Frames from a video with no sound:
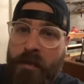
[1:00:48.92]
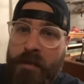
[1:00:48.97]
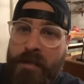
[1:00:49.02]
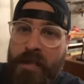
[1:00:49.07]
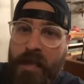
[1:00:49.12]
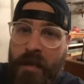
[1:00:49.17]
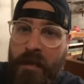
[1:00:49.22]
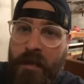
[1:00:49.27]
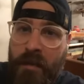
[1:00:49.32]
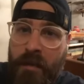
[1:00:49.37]
for
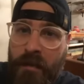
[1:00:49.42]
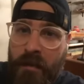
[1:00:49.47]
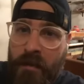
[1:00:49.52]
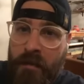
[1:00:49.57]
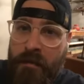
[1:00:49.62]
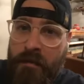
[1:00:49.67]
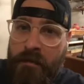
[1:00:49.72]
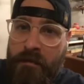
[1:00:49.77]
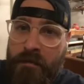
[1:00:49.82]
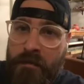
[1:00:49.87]

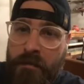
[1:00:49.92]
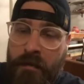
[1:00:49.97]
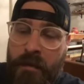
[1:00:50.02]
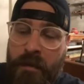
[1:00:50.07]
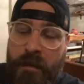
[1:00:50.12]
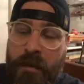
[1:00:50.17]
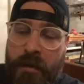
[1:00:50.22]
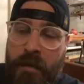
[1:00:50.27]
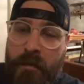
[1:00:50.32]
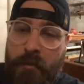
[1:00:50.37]
taking and
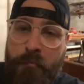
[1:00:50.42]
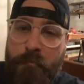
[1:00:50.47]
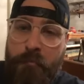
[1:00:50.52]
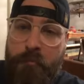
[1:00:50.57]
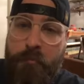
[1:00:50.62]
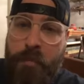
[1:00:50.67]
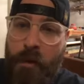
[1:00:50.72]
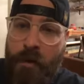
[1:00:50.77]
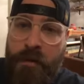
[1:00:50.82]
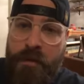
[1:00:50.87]

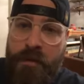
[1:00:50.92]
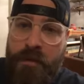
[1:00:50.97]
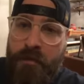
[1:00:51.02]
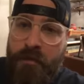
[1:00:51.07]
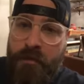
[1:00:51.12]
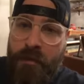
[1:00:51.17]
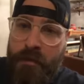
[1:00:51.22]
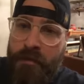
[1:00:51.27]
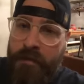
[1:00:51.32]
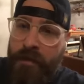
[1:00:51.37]
punished
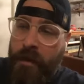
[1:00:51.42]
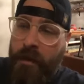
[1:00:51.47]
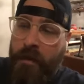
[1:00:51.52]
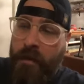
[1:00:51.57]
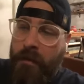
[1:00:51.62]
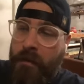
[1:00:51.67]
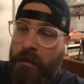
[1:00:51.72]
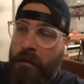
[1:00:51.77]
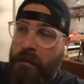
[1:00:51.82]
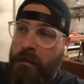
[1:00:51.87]
for
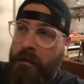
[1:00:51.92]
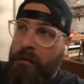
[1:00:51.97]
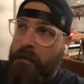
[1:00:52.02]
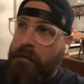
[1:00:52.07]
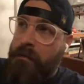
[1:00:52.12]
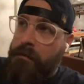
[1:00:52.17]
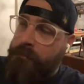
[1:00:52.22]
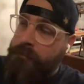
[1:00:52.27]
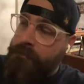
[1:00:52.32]
taking and